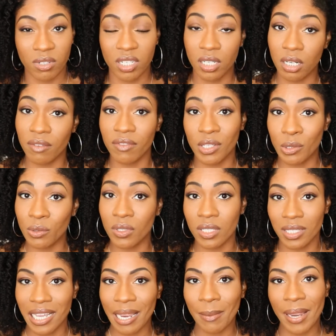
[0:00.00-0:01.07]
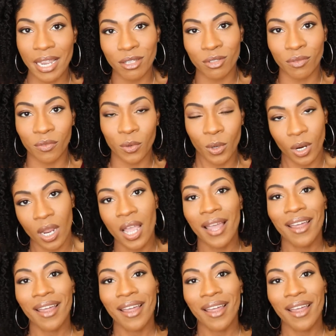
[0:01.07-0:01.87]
could have used the same answer for,